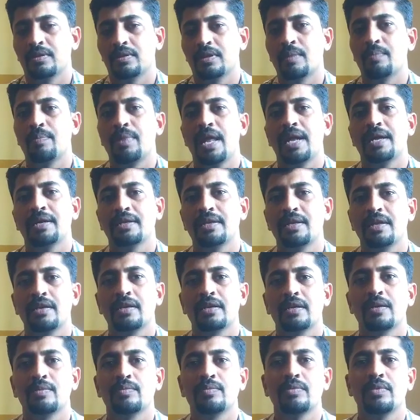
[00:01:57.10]
the plant
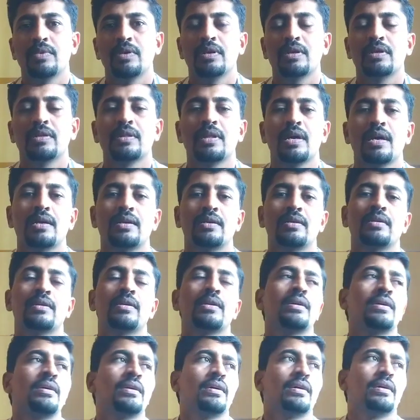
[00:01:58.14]
kingdom, in that
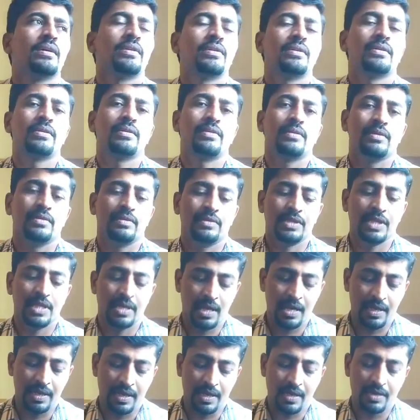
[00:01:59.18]

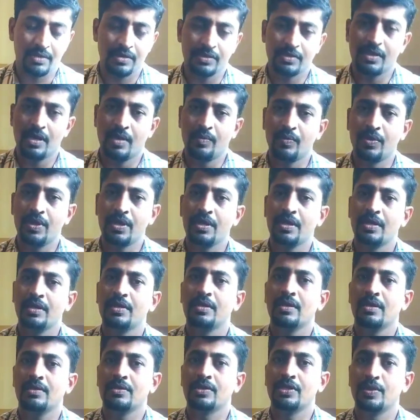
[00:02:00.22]
general characters of
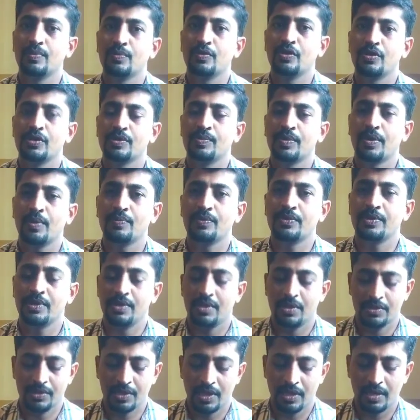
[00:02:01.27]
the
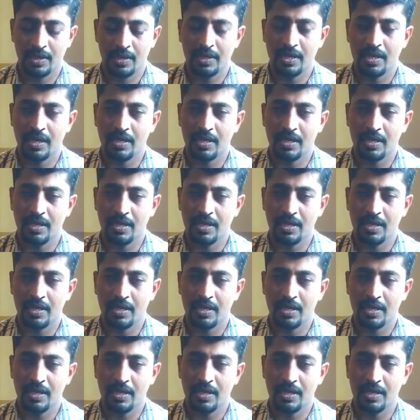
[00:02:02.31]
gymnosperms, general